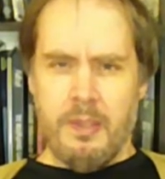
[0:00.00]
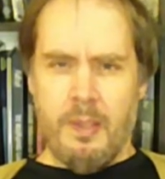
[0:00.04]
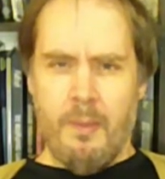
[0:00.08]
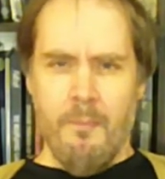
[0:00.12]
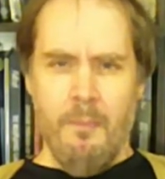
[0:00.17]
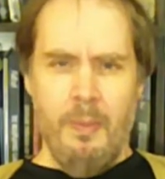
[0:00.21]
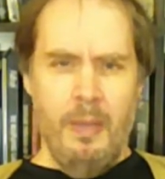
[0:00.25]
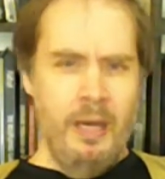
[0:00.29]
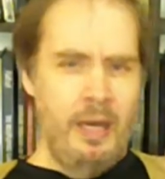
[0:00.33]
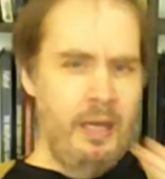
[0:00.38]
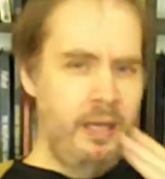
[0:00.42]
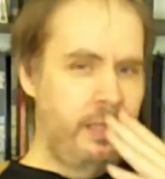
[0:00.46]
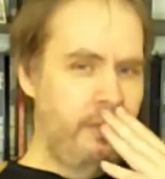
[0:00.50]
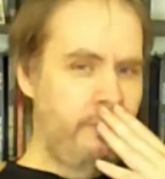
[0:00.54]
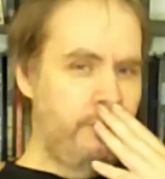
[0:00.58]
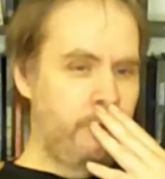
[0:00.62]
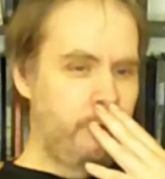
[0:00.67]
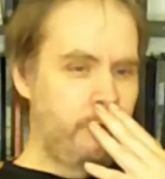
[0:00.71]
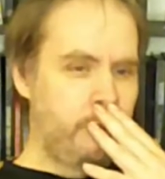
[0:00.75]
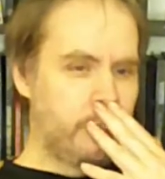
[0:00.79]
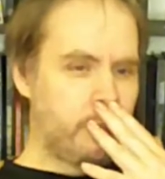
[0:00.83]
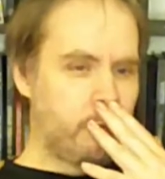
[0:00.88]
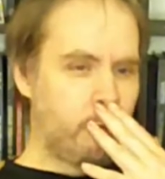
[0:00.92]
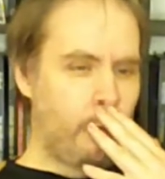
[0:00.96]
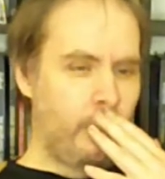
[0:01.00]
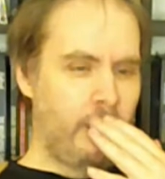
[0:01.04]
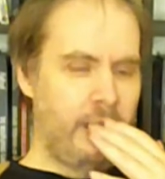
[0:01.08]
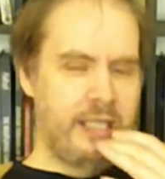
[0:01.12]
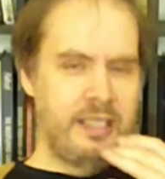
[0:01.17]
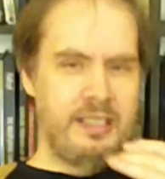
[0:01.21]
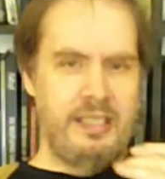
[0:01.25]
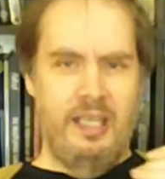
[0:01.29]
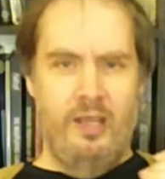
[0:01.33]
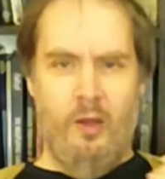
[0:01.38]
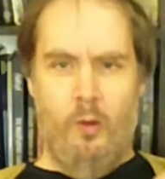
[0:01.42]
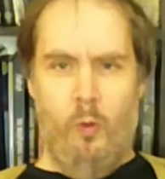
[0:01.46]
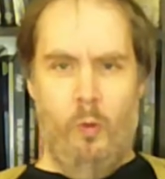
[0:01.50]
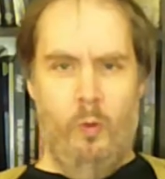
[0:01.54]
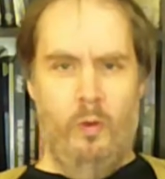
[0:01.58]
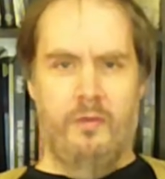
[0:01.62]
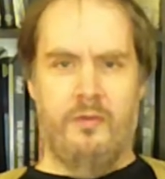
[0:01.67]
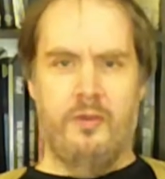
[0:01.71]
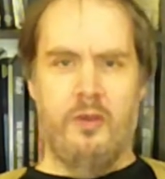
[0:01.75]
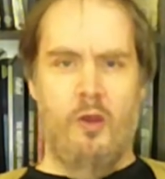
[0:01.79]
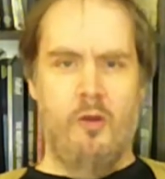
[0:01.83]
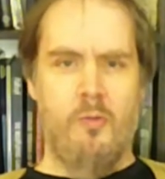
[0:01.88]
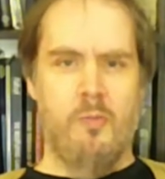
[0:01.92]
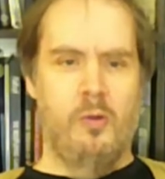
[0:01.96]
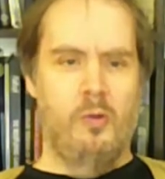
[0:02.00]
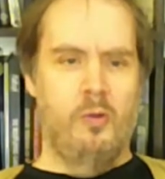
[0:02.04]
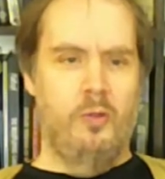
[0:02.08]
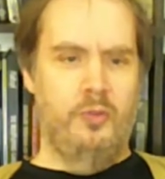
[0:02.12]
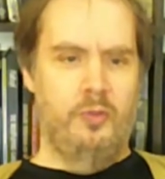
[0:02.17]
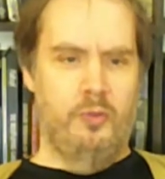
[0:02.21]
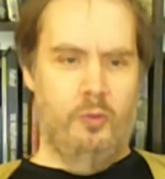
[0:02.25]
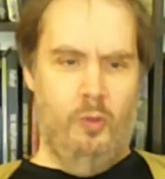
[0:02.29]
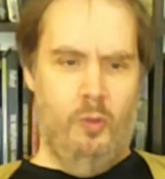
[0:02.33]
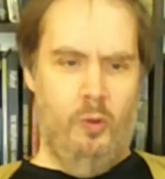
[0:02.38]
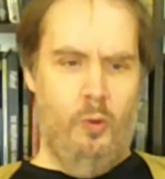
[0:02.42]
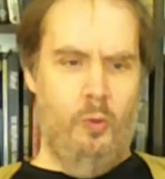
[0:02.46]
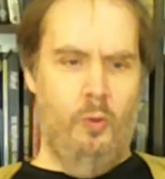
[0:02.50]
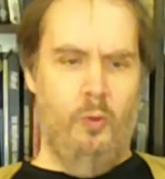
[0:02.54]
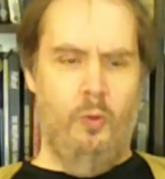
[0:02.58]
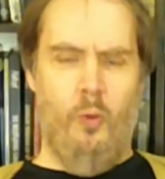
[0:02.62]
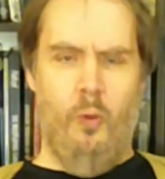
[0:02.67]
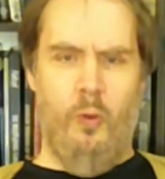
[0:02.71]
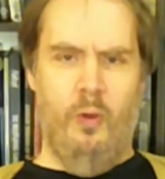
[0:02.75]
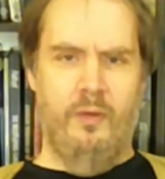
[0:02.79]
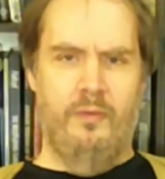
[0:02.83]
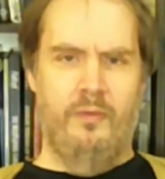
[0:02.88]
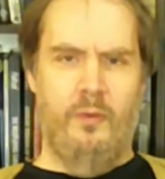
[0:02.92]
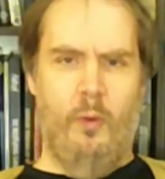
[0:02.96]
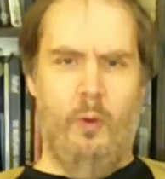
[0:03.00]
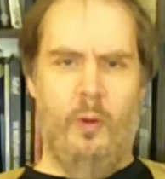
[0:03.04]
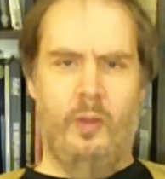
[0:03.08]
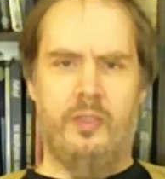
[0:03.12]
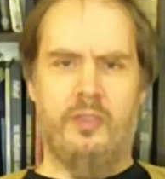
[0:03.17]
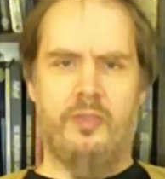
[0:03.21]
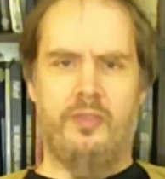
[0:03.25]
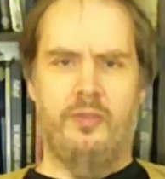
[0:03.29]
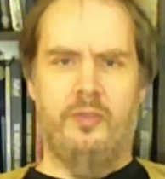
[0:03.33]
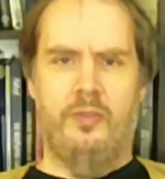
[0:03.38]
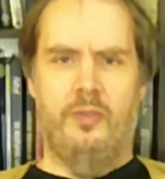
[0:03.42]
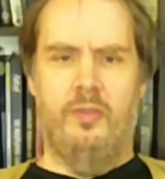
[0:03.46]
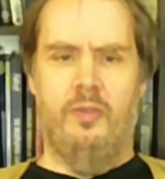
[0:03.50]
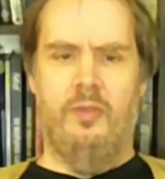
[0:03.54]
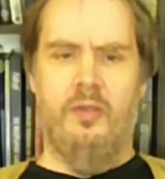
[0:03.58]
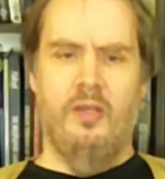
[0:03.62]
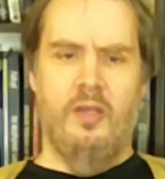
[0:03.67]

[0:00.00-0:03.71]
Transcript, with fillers: But if you just want, like, say, a horde of kobolds or a horde of orcs or